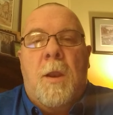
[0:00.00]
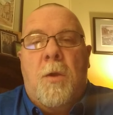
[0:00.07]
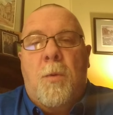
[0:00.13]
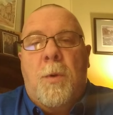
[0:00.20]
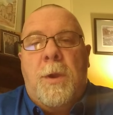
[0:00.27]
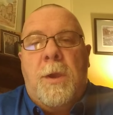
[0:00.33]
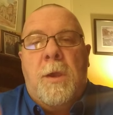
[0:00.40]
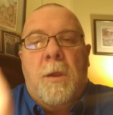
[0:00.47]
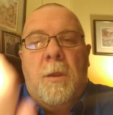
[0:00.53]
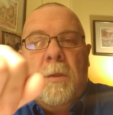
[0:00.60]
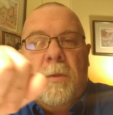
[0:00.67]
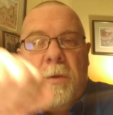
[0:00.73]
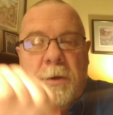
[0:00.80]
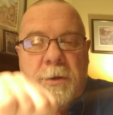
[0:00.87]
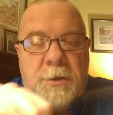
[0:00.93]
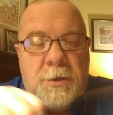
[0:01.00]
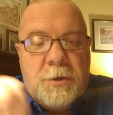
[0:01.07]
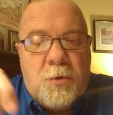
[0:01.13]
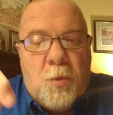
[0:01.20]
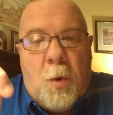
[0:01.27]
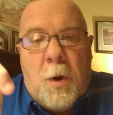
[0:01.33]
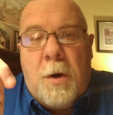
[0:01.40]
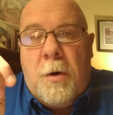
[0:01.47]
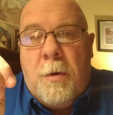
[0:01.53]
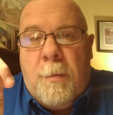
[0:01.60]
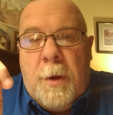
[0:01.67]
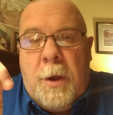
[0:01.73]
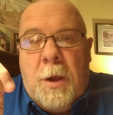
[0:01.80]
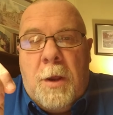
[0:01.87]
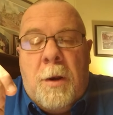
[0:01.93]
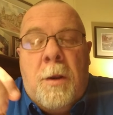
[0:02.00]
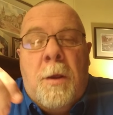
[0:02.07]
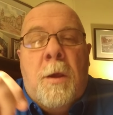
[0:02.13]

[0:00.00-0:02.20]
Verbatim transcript: Hello again, this is the Watering Man.